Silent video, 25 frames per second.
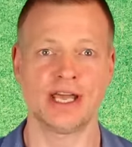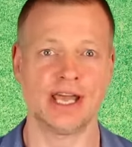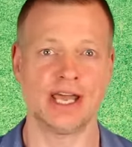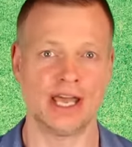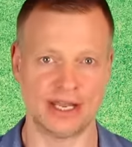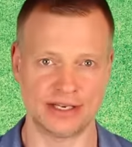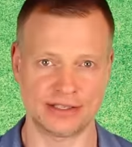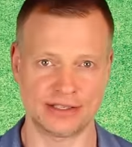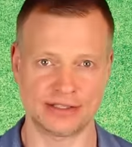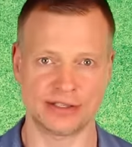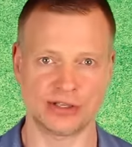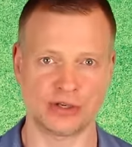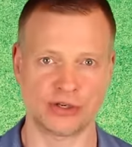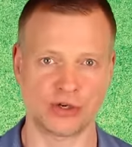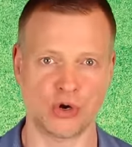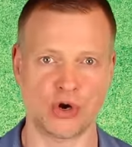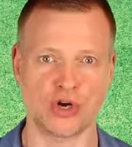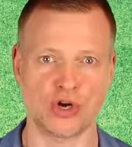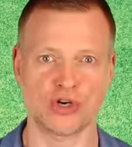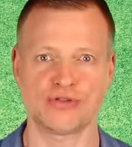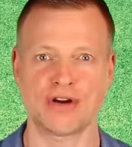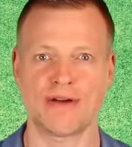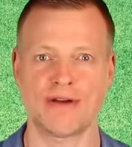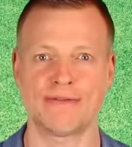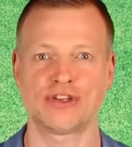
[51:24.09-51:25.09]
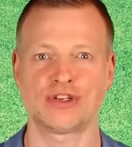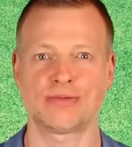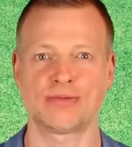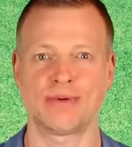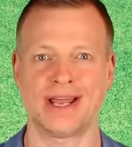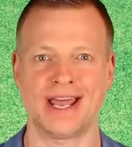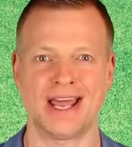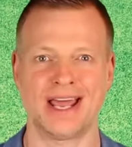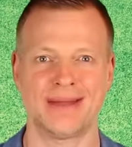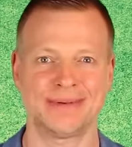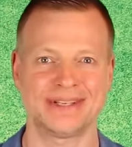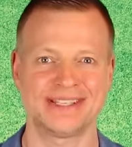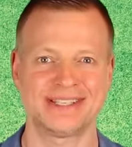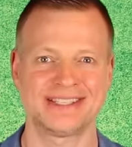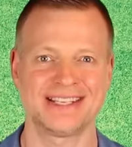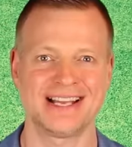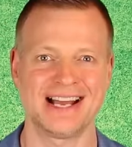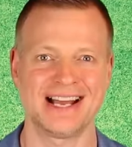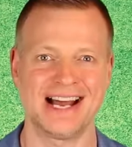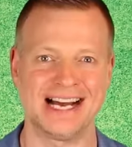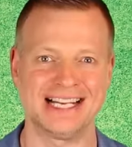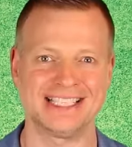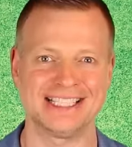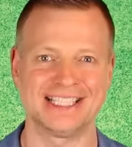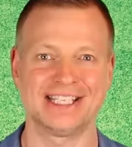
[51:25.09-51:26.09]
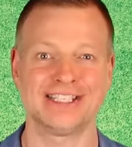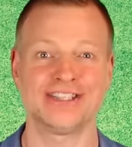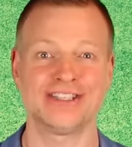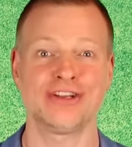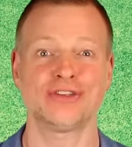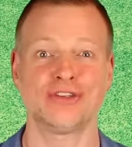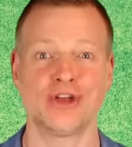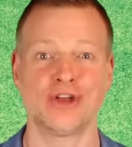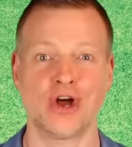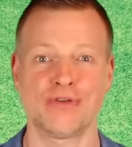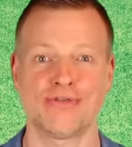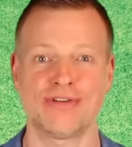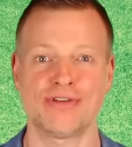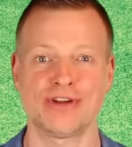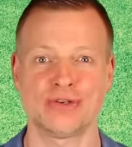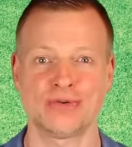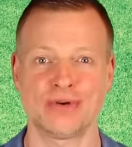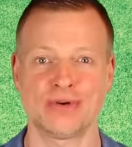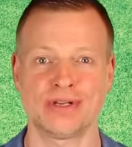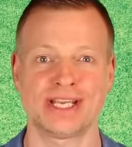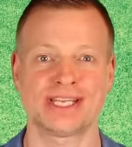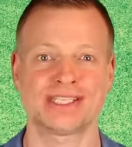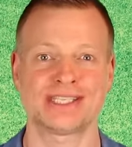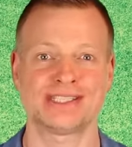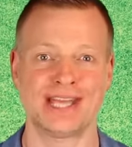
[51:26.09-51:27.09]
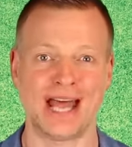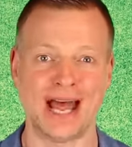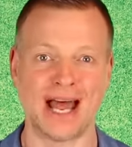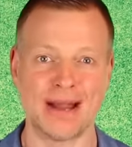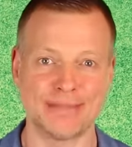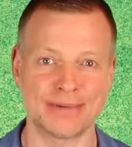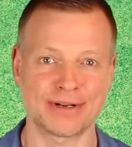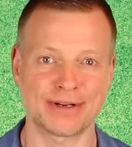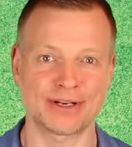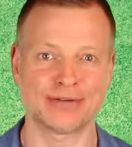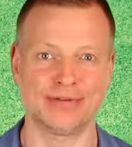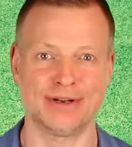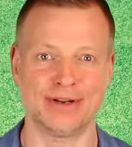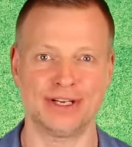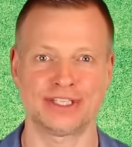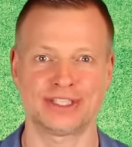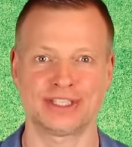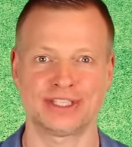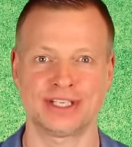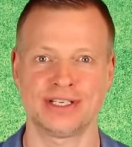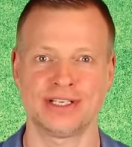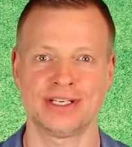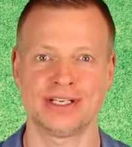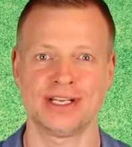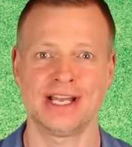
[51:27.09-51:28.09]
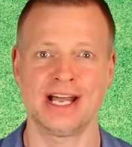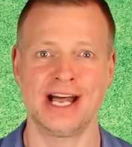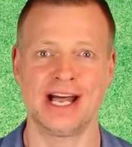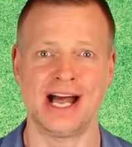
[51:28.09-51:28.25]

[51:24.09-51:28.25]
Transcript: and contrary to my habits, I did not offer you an example question,